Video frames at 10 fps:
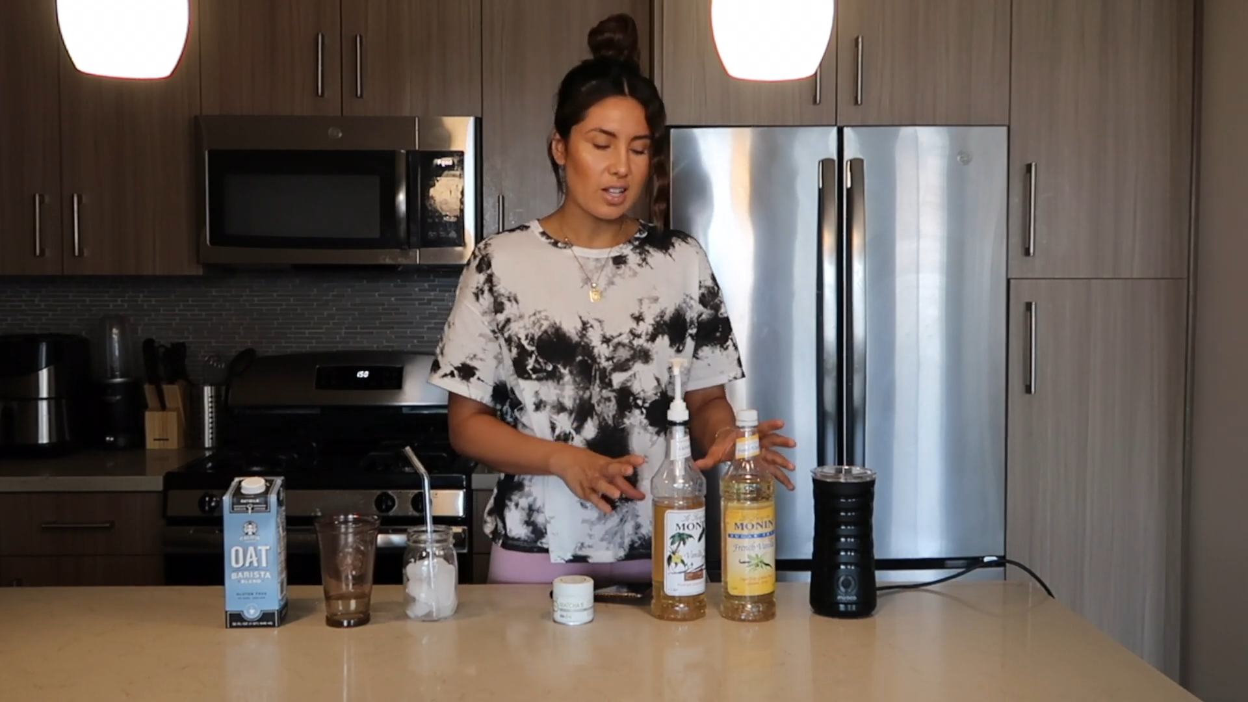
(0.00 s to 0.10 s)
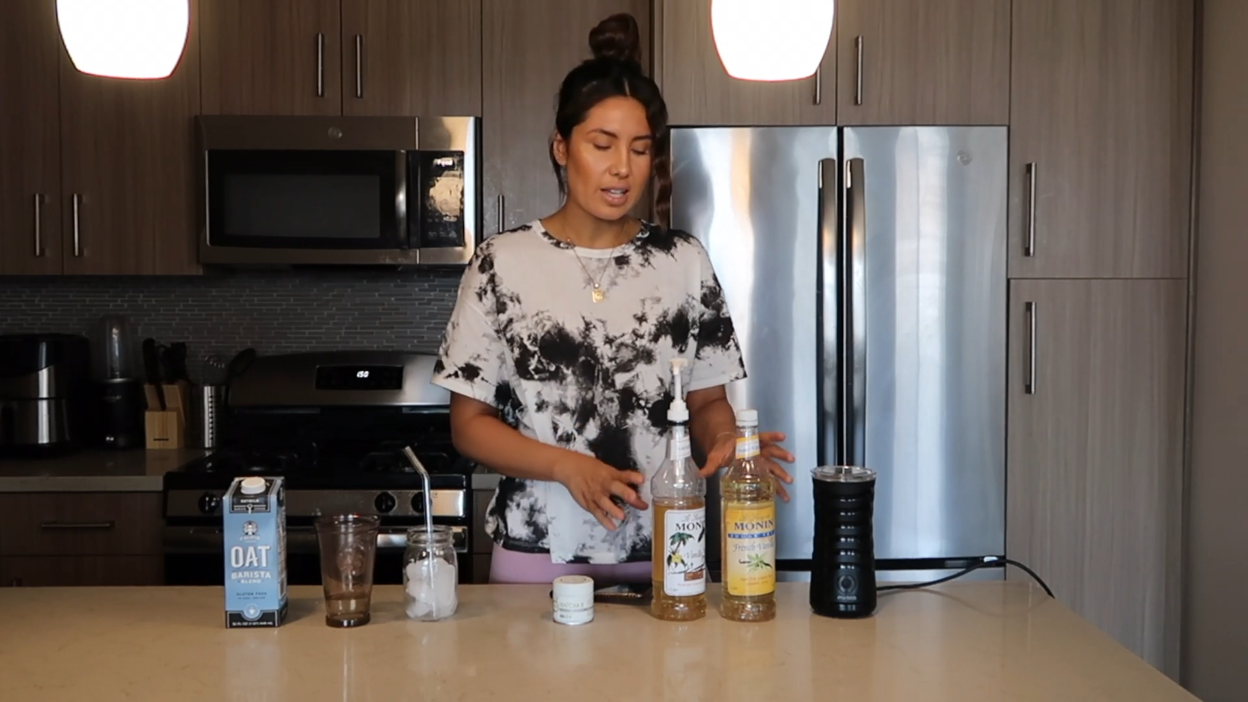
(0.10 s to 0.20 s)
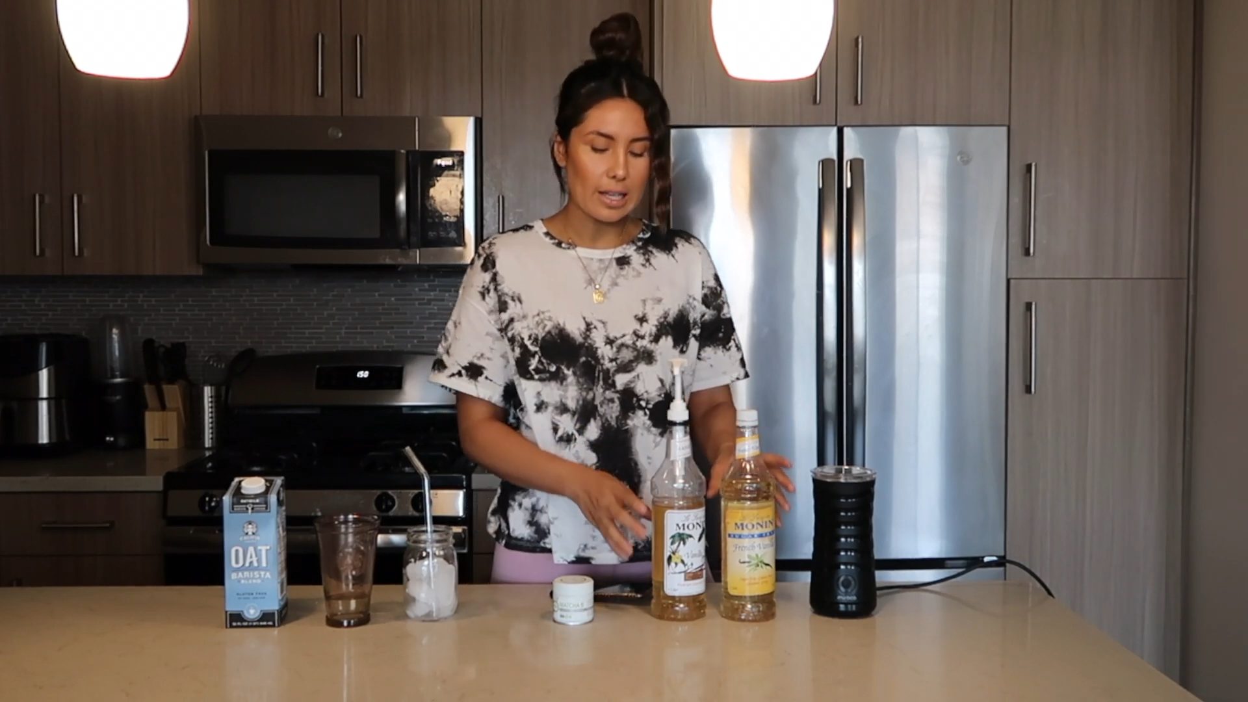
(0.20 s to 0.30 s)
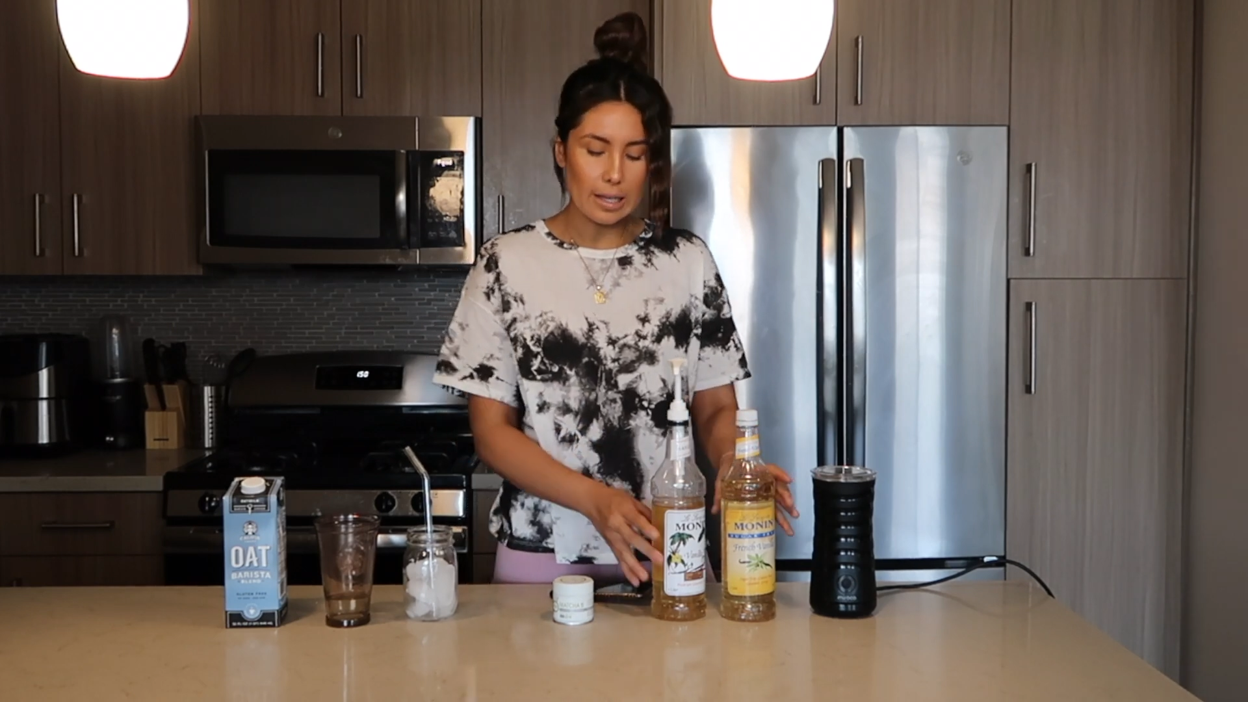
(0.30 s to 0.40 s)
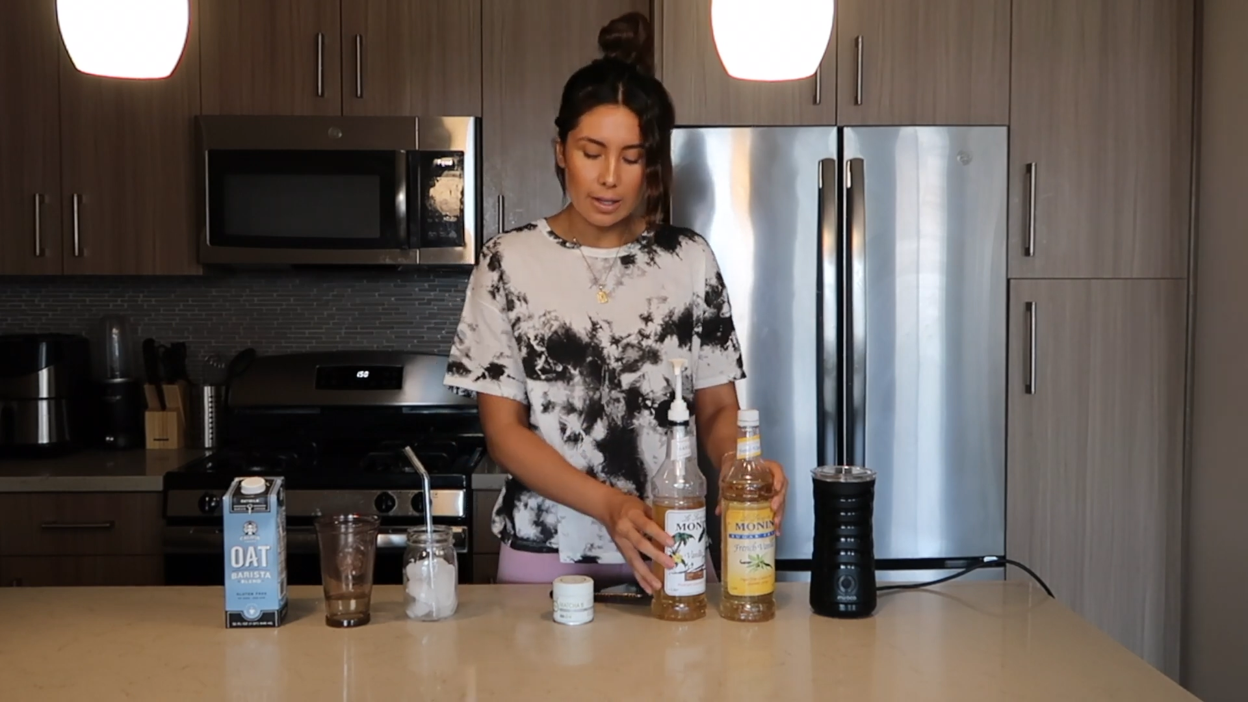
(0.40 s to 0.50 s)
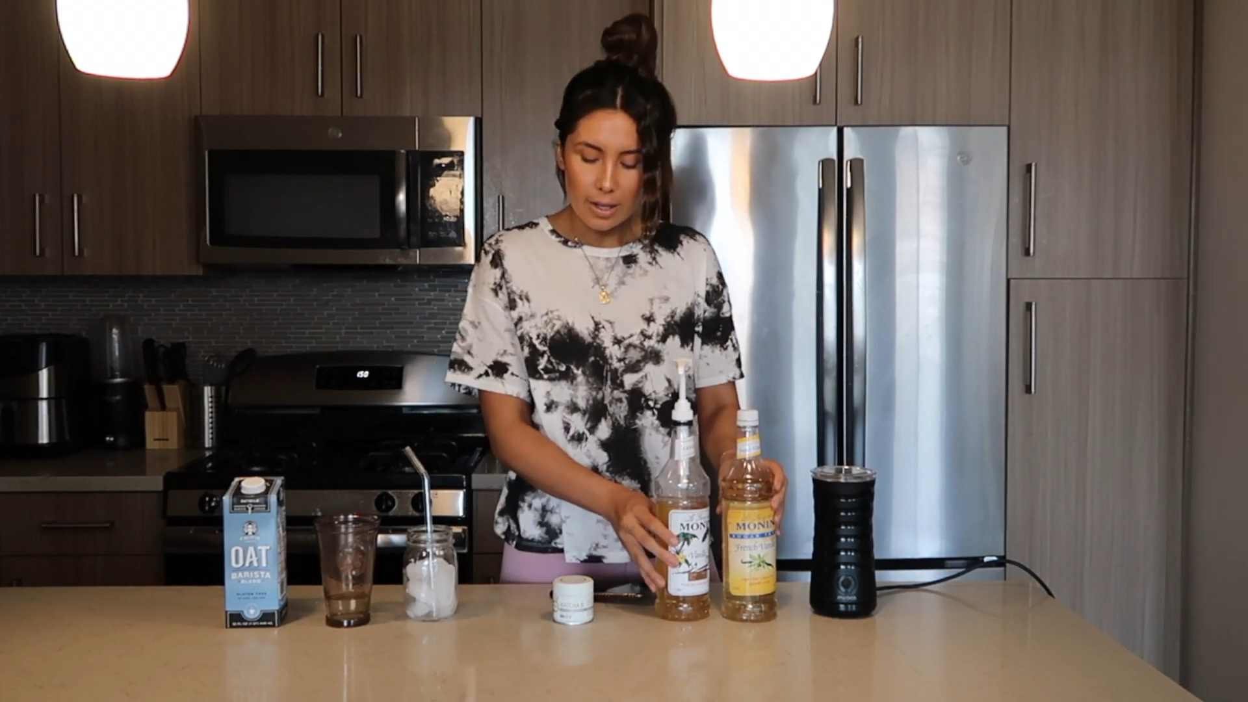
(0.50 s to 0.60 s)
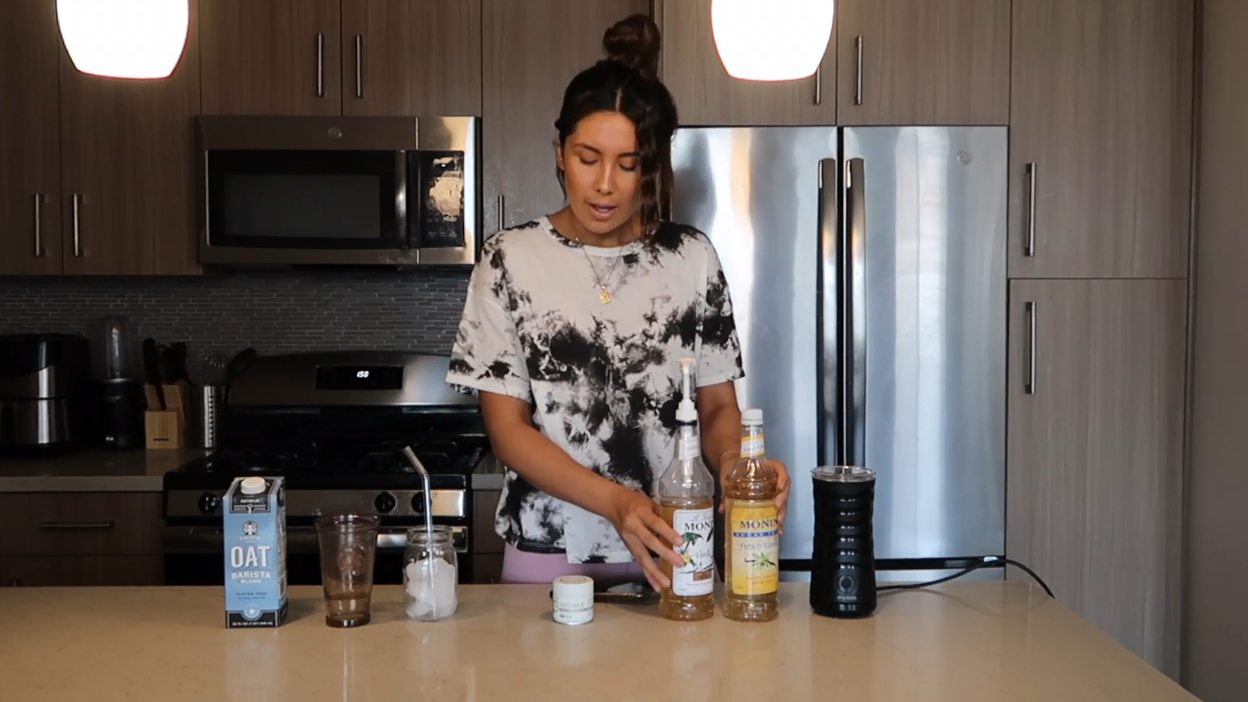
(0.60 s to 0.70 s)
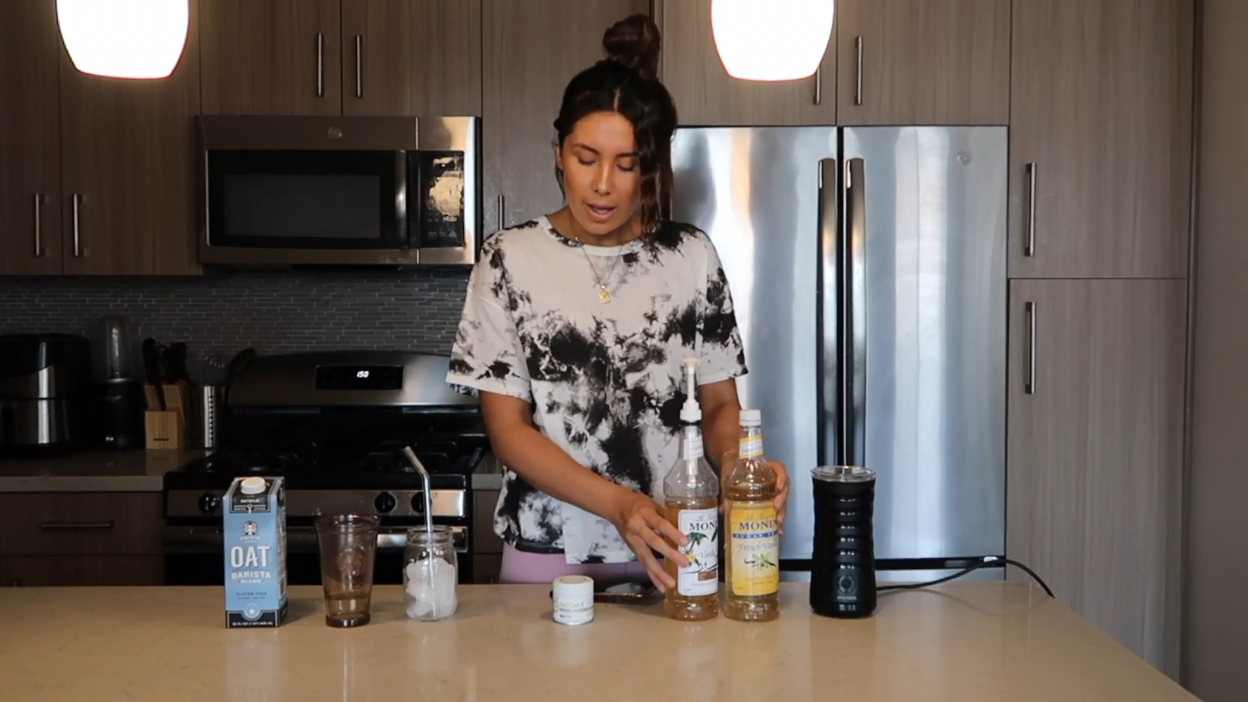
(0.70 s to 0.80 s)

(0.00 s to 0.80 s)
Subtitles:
like it.